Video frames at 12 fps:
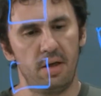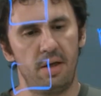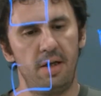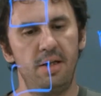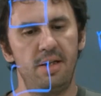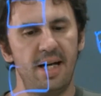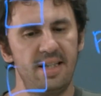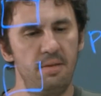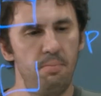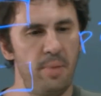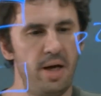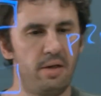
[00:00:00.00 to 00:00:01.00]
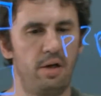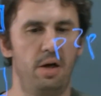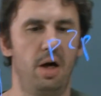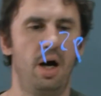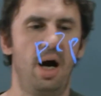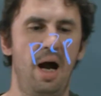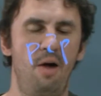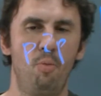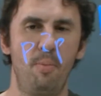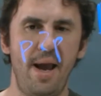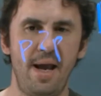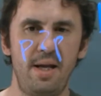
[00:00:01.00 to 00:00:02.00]
It doesn't matter how
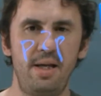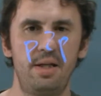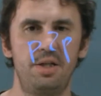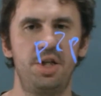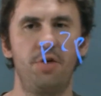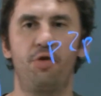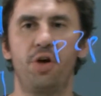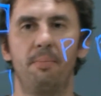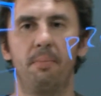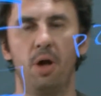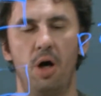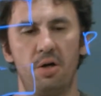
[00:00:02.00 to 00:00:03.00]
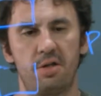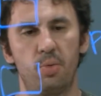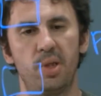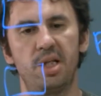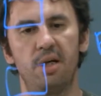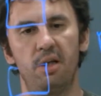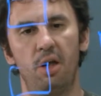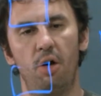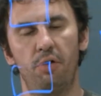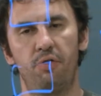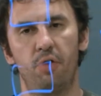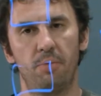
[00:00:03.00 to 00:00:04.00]
many different blocks we
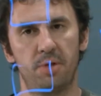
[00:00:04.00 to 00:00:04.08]
download from